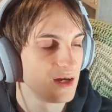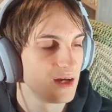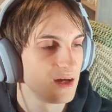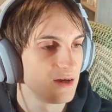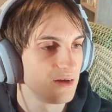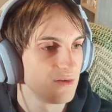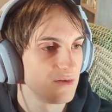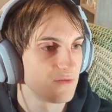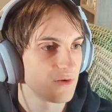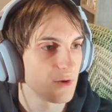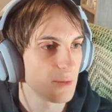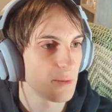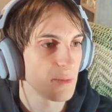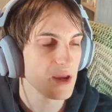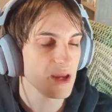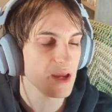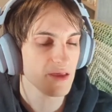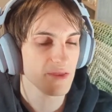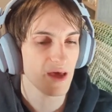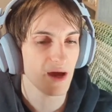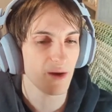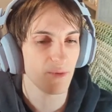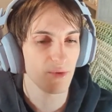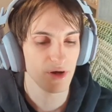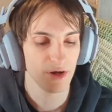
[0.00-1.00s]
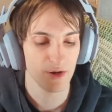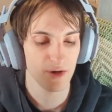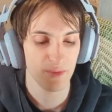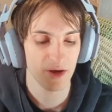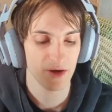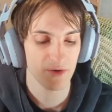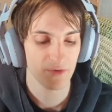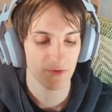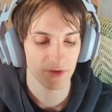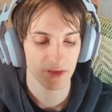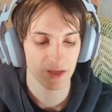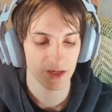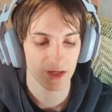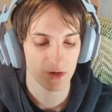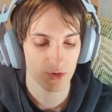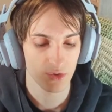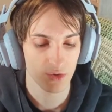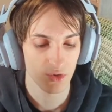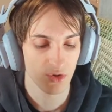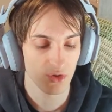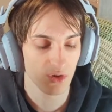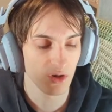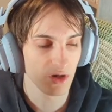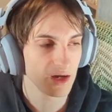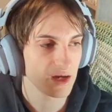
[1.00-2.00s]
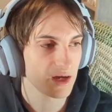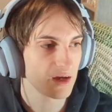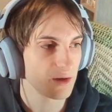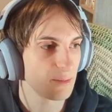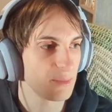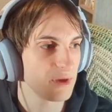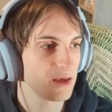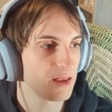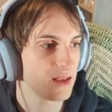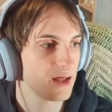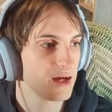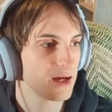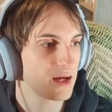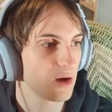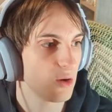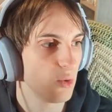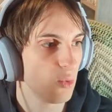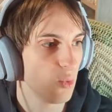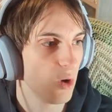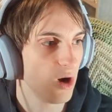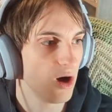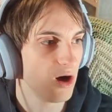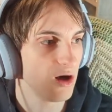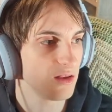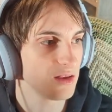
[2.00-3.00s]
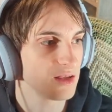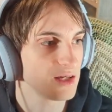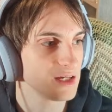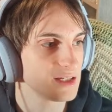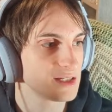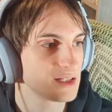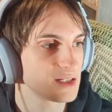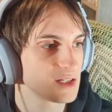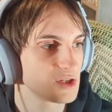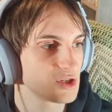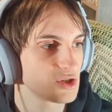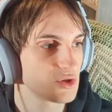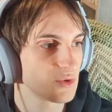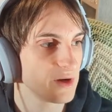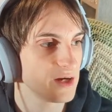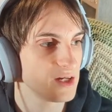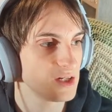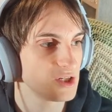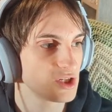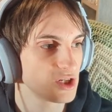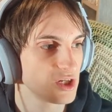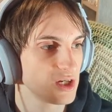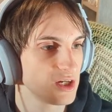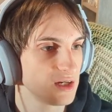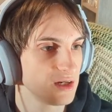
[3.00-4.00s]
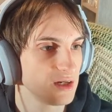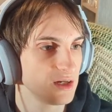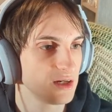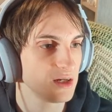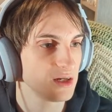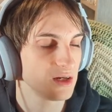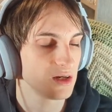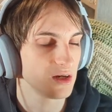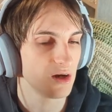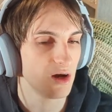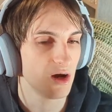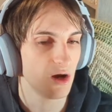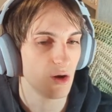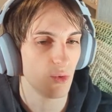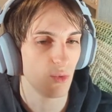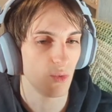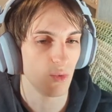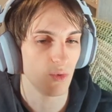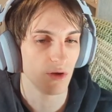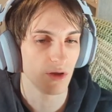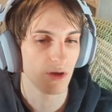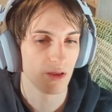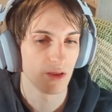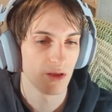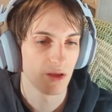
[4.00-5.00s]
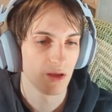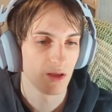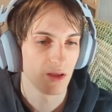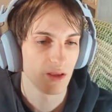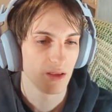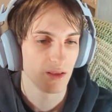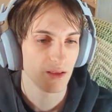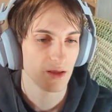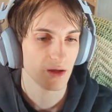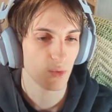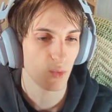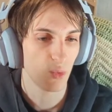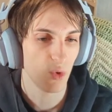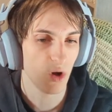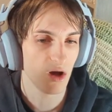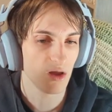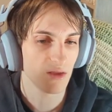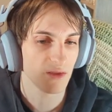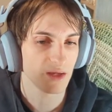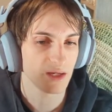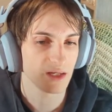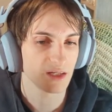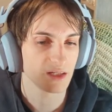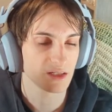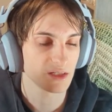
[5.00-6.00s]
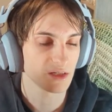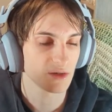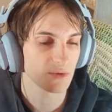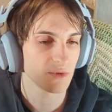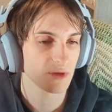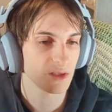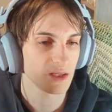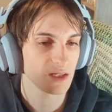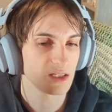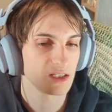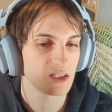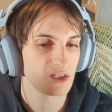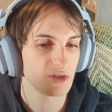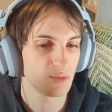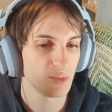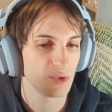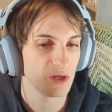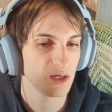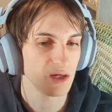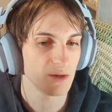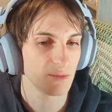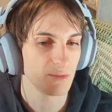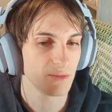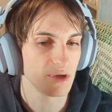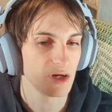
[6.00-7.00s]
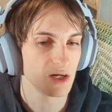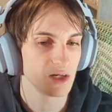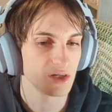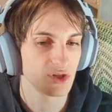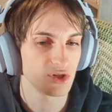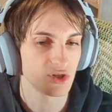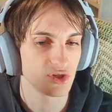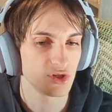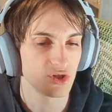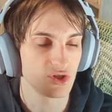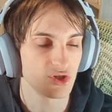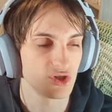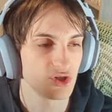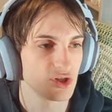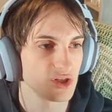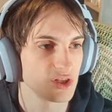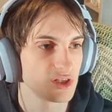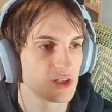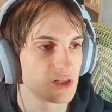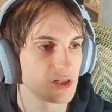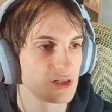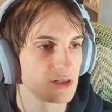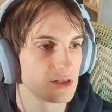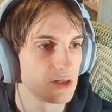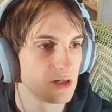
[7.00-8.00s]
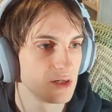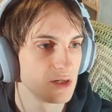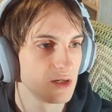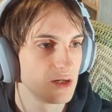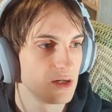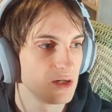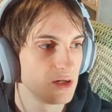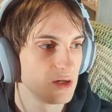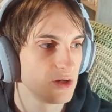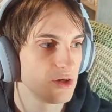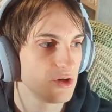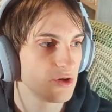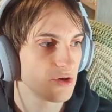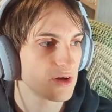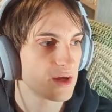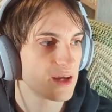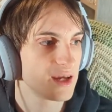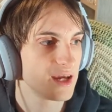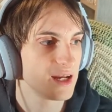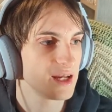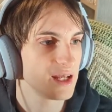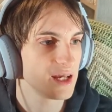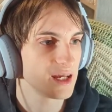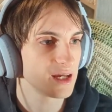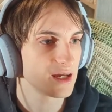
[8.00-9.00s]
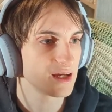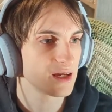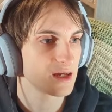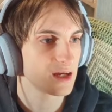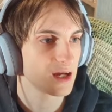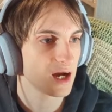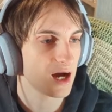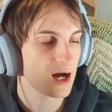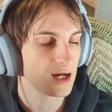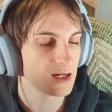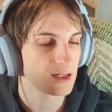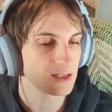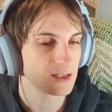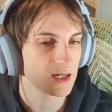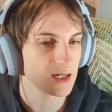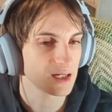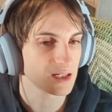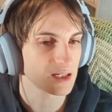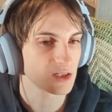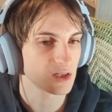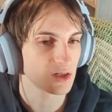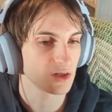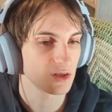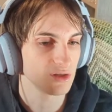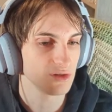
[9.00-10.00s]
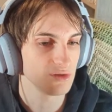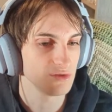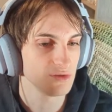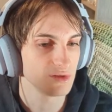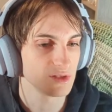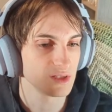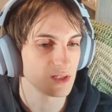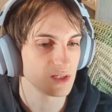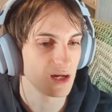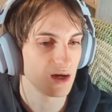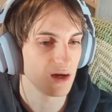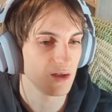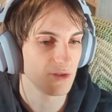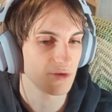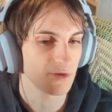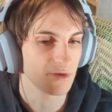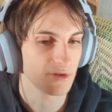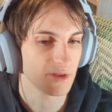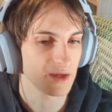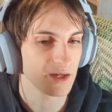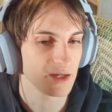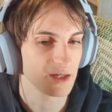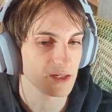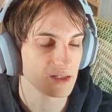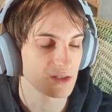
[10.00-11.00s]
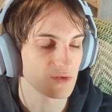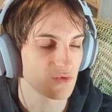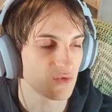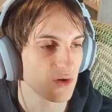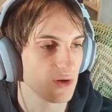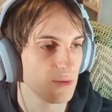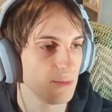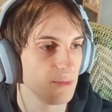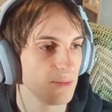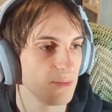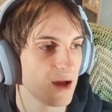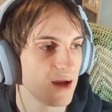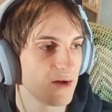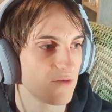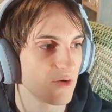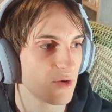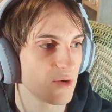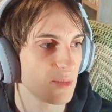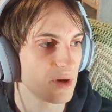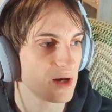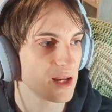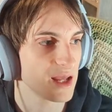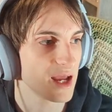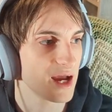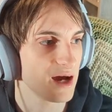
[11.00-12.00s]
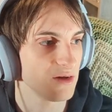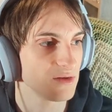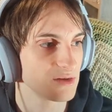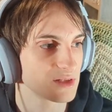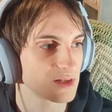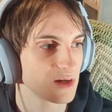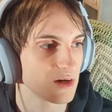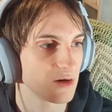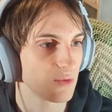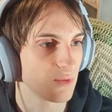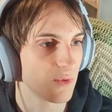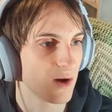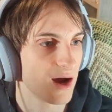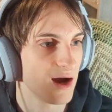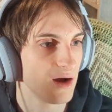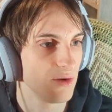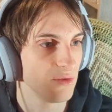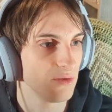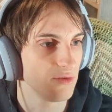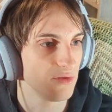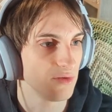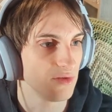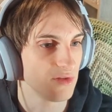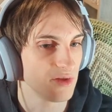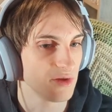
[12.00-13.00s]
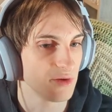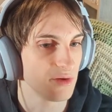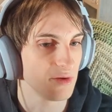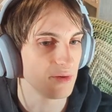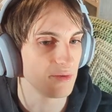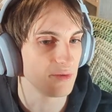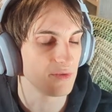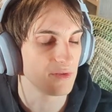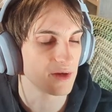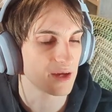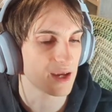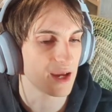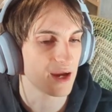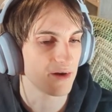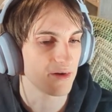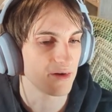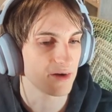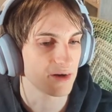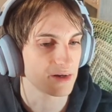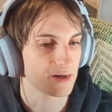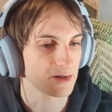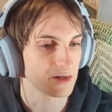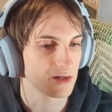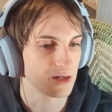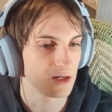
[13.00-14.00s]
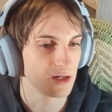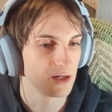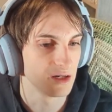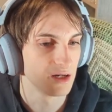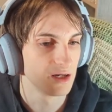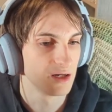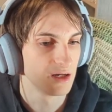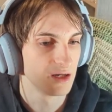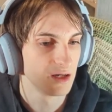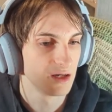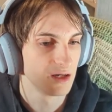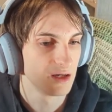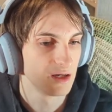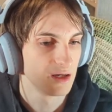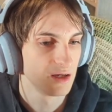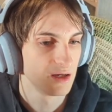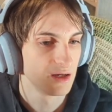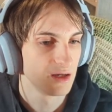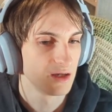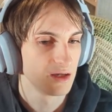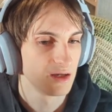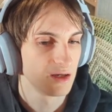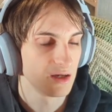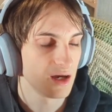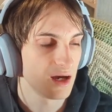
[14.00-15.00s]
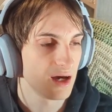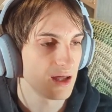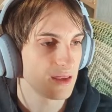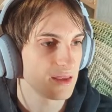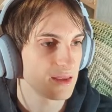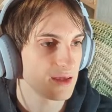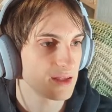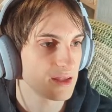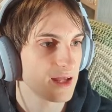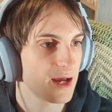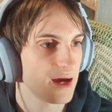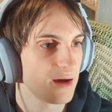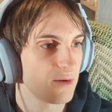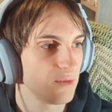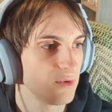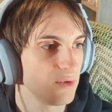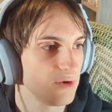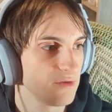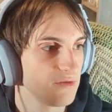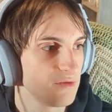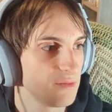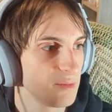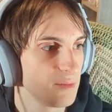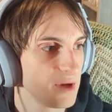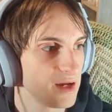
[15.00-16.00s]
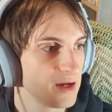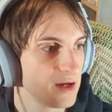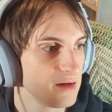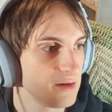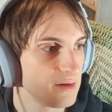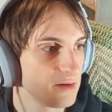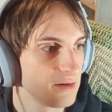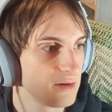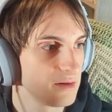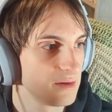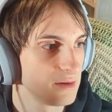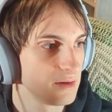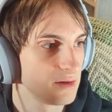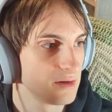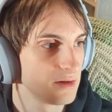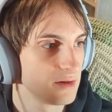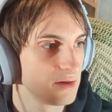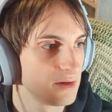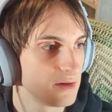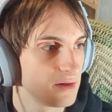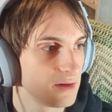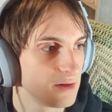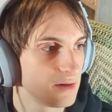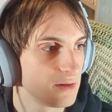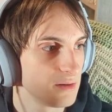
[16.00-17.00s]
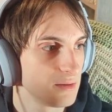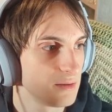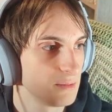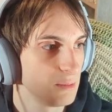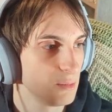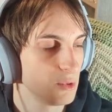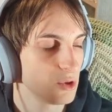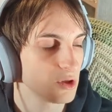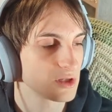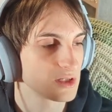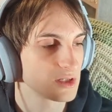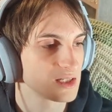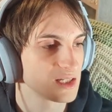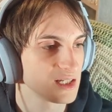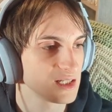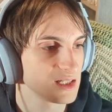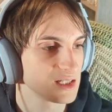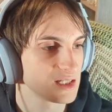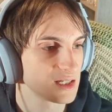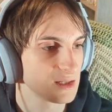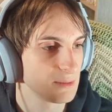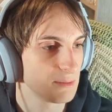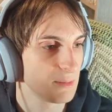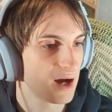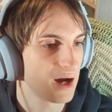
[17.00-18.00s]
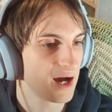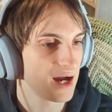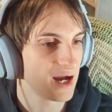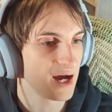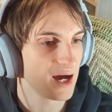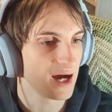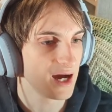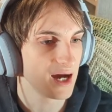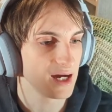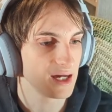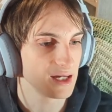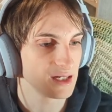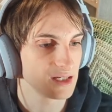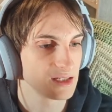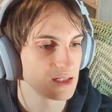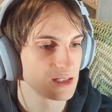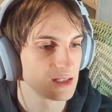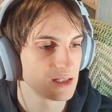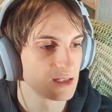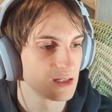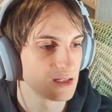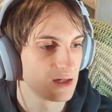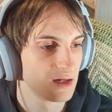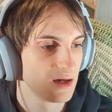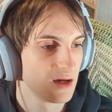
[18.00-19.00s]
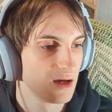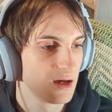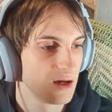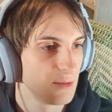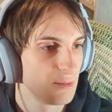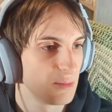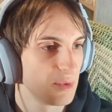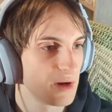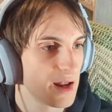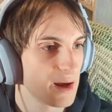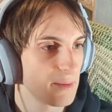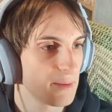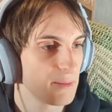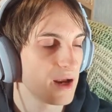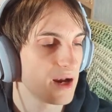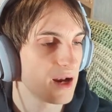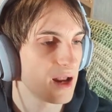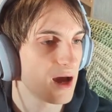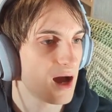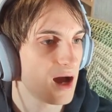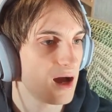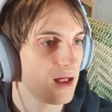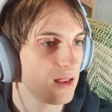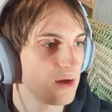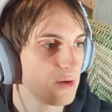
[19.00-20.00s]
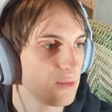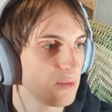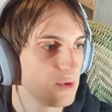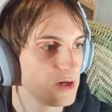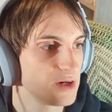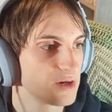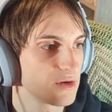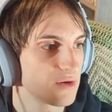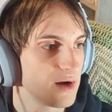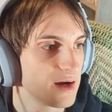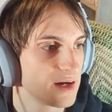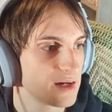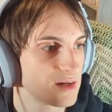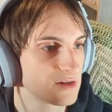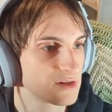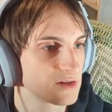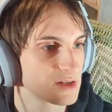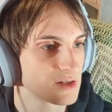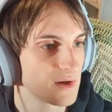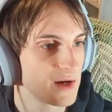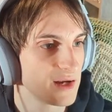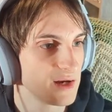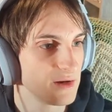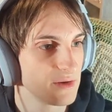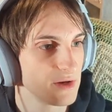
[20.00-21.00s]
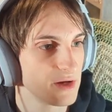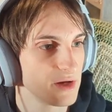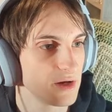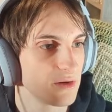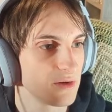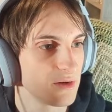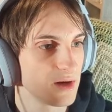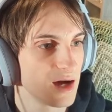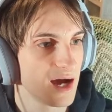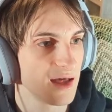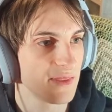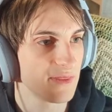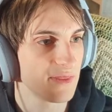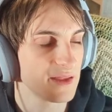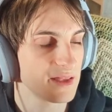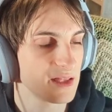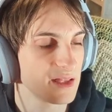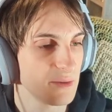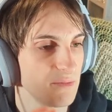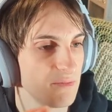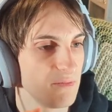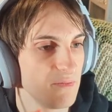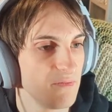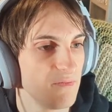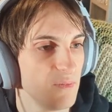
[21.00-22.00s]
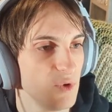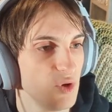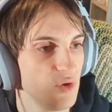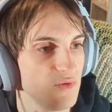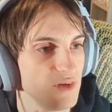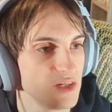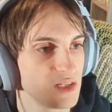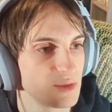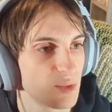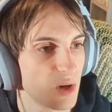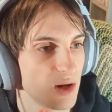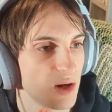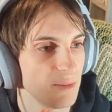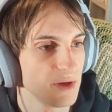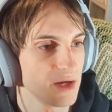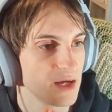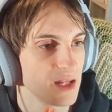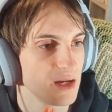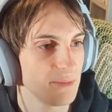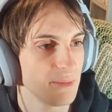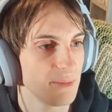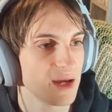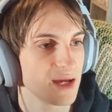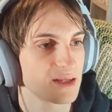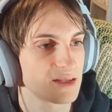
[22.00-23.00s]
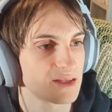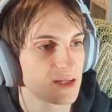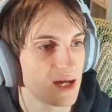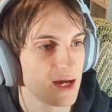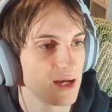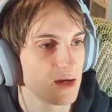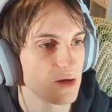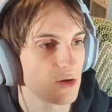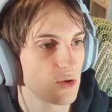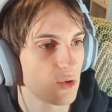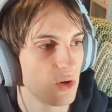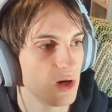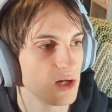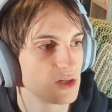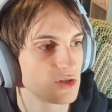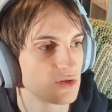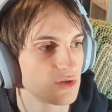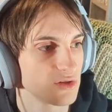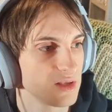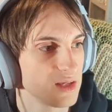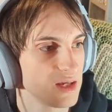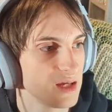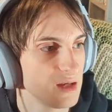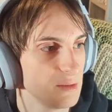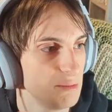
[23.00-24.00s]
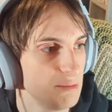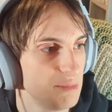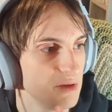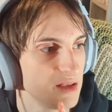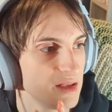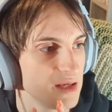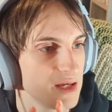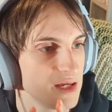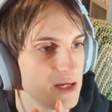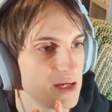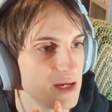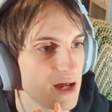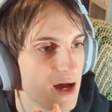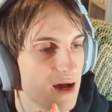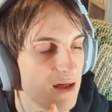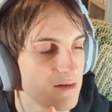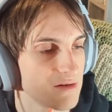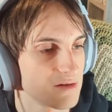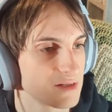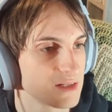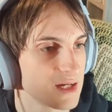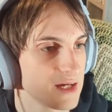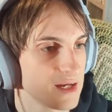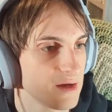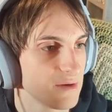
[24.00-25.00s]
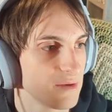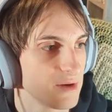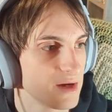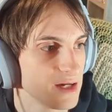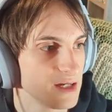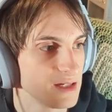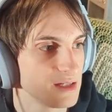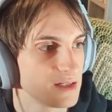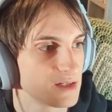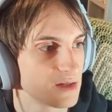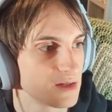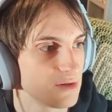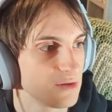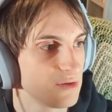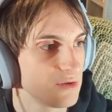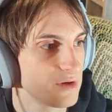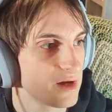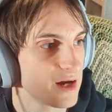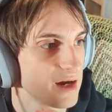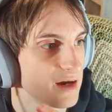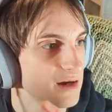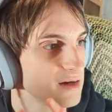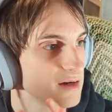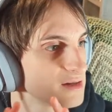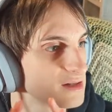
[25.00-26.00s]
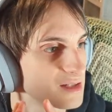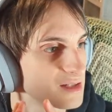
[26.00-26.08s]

For me, that would have been really cool. It could be like a Wall-E situation. You know how like Wall-E doesn't really speak much. It's just you're getting context clues and other things from everybody else around the character. I think that would have made more sense in my eyes. But I'm not a Hollywood director, so I don't know. I think that movie's probably gonna make 10 quadrillion billion dollars anyways, so who cares?